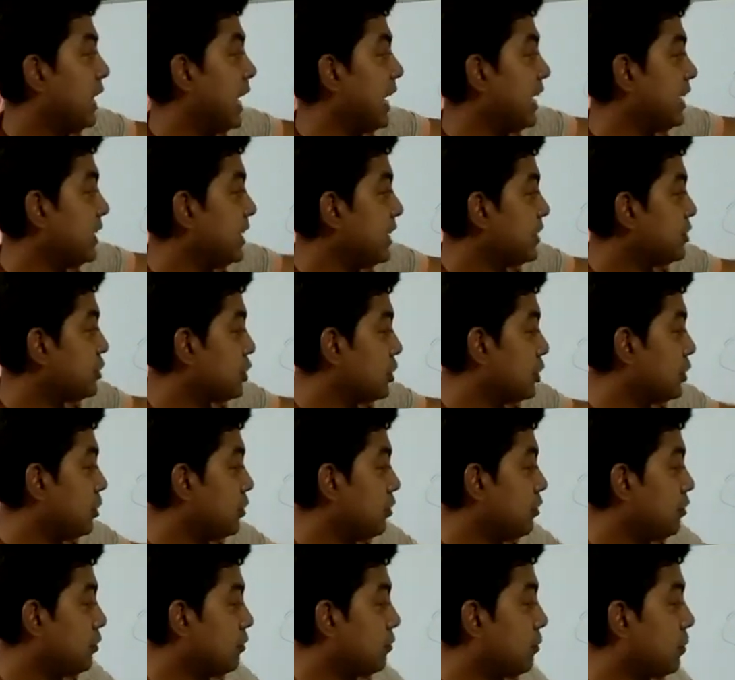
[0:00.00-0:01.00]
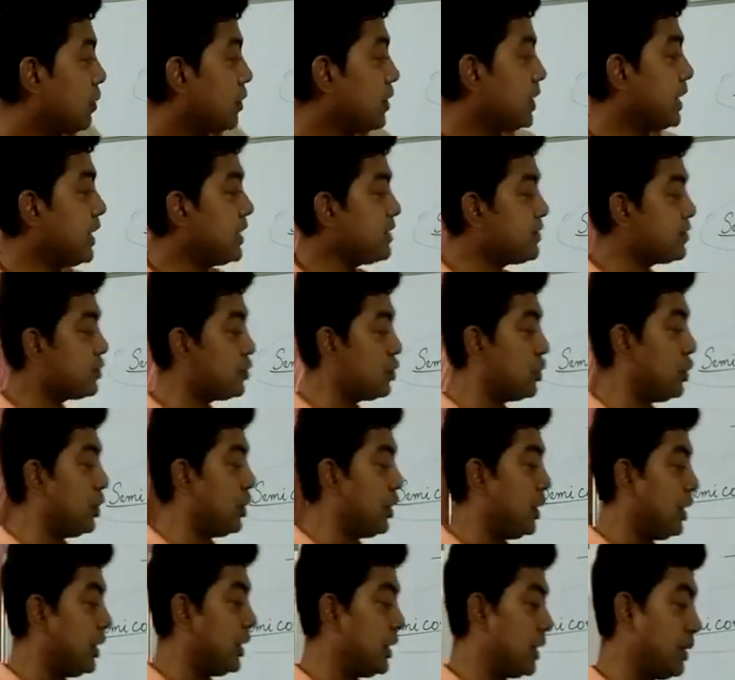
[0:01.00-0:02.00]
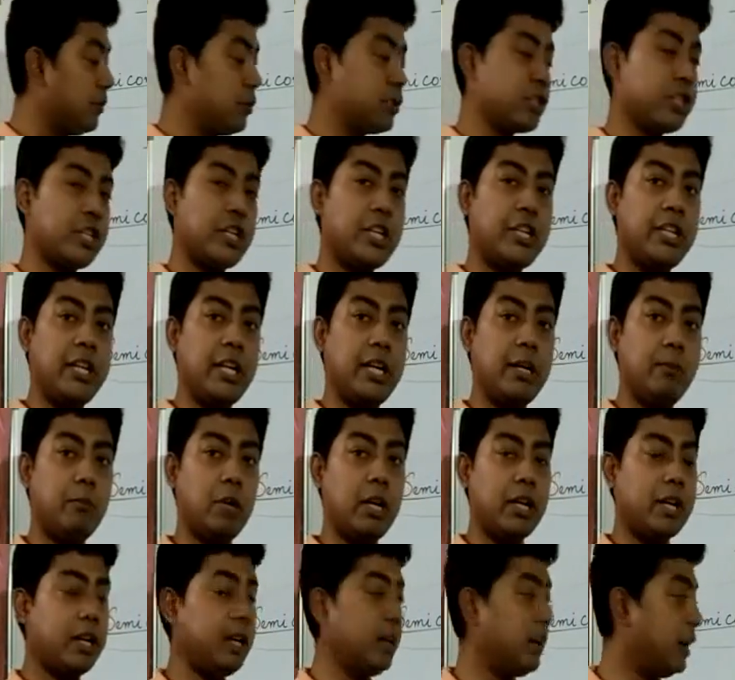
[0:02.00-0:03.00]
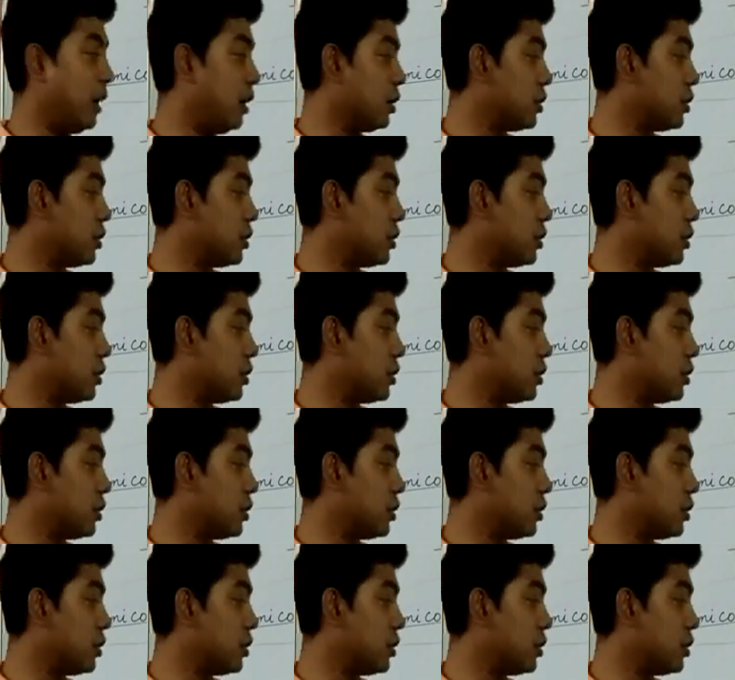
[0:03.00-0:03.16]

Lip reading: Like that, for this double-stranded DNA molecule